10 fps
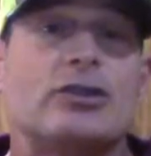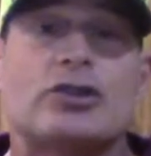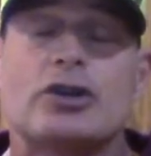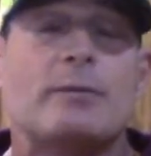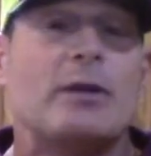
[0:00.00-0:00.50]
you
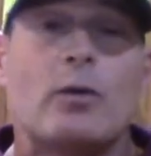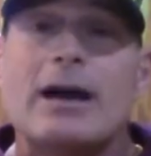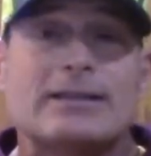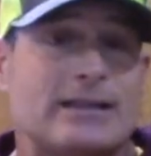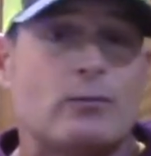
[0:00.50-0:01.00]
shouldn't be
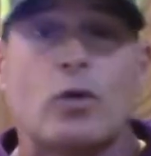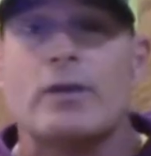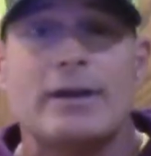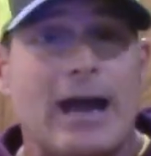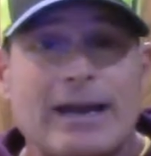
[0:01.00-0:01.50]
resting more
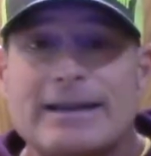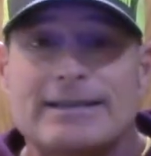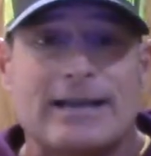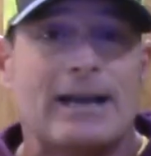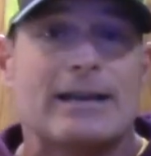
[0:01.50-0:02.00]
than 90
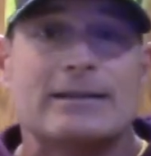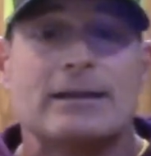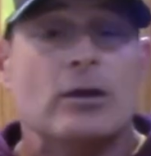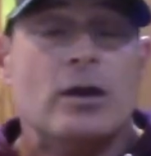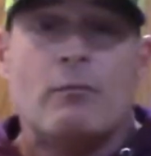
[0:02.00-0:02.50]
seconds.